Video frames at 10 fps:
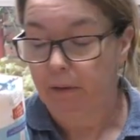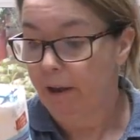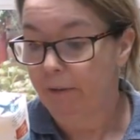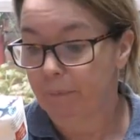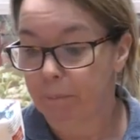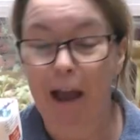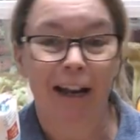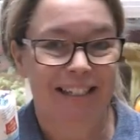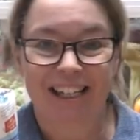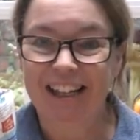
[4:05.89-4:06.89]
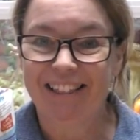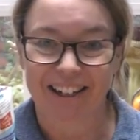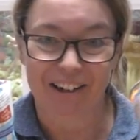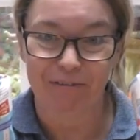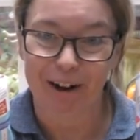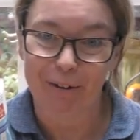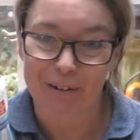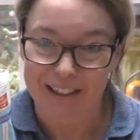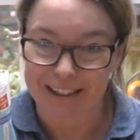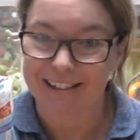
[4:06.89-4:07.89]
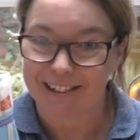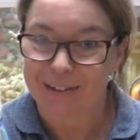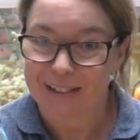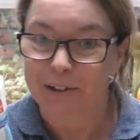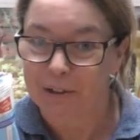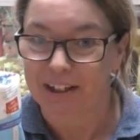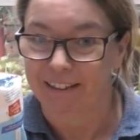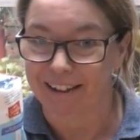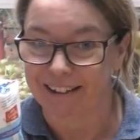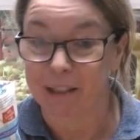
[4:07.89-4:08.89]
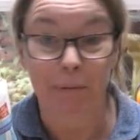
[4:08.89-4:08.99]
I, my teeth are corroding just looking at those,